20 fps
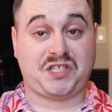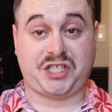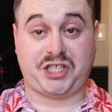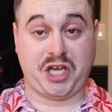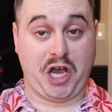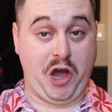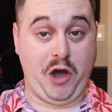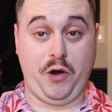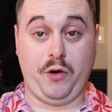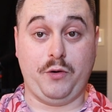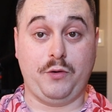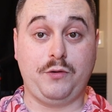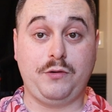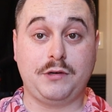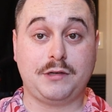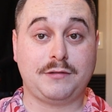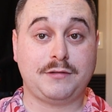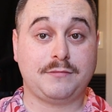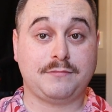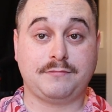
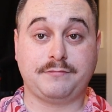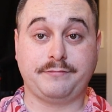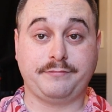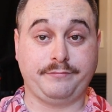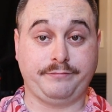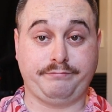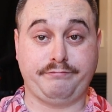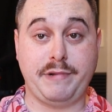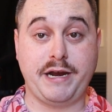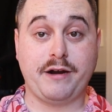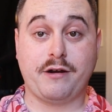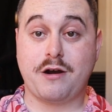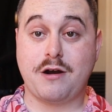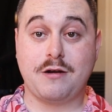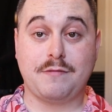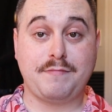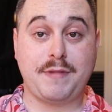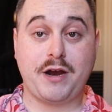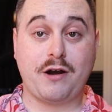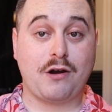So,
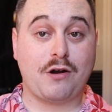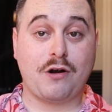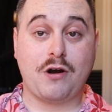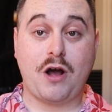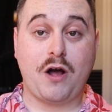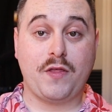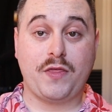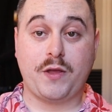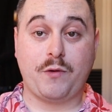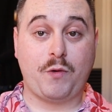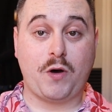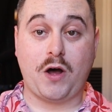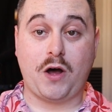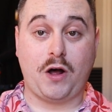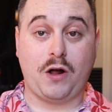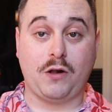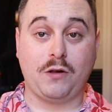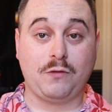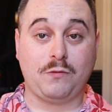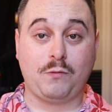mirror, mirror on the
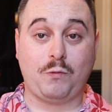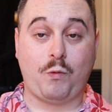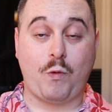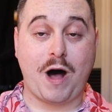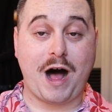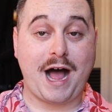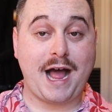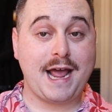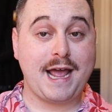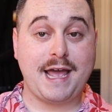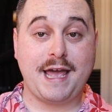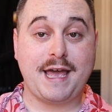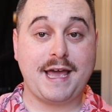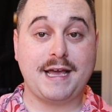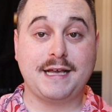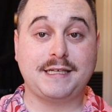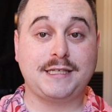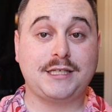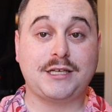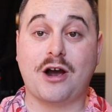wall, why
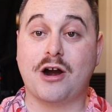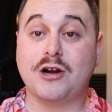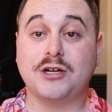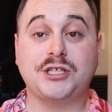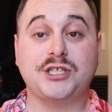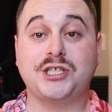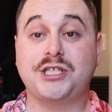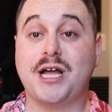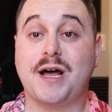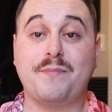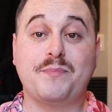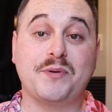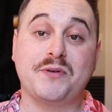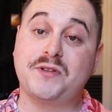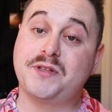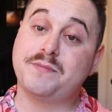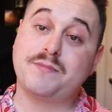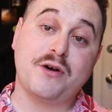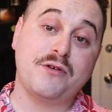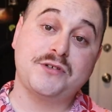is
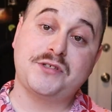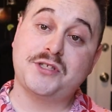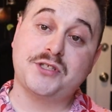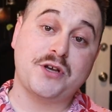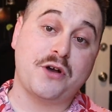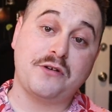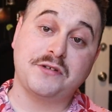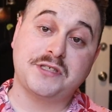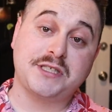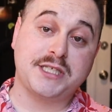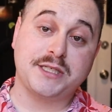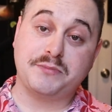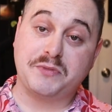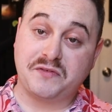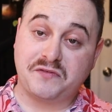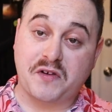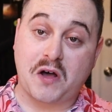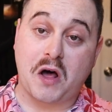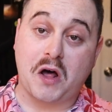Heartstopper the most wholesome of